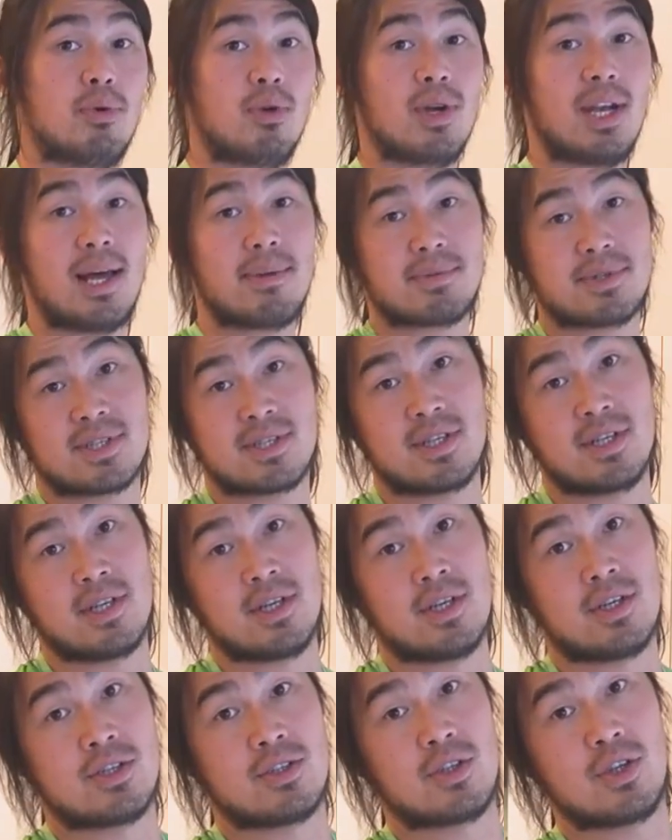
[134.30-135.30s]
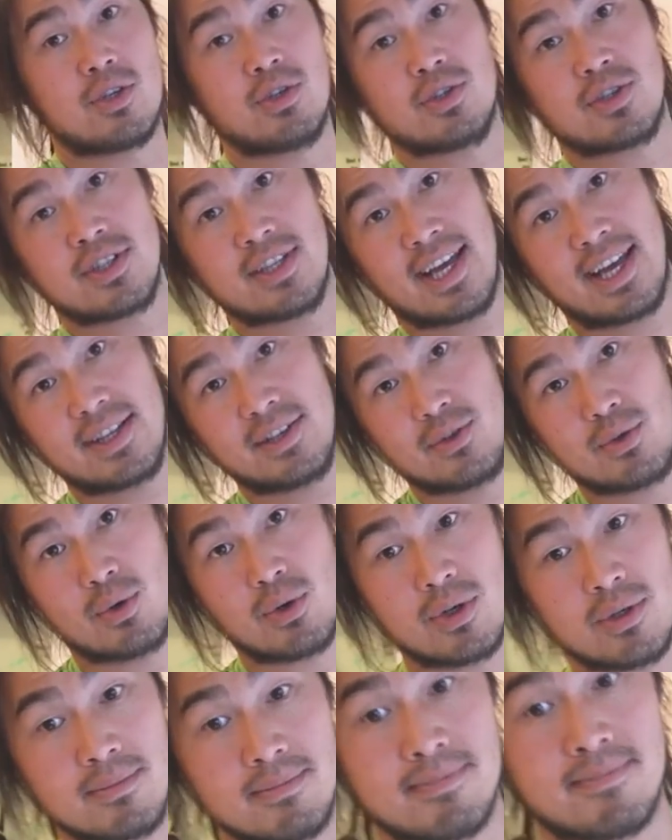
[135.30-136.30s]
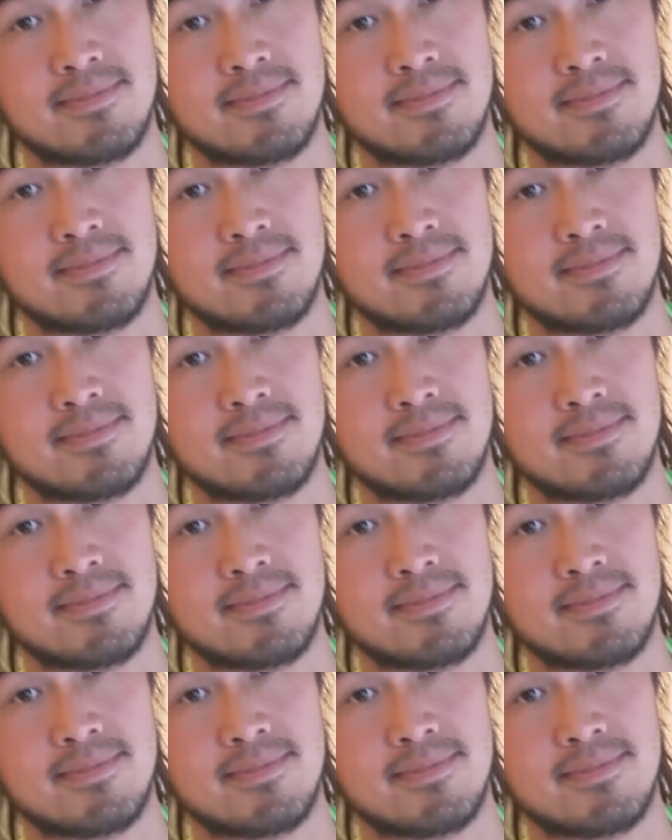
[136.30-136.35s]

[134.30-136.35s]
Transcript: pull-ups. So using that door.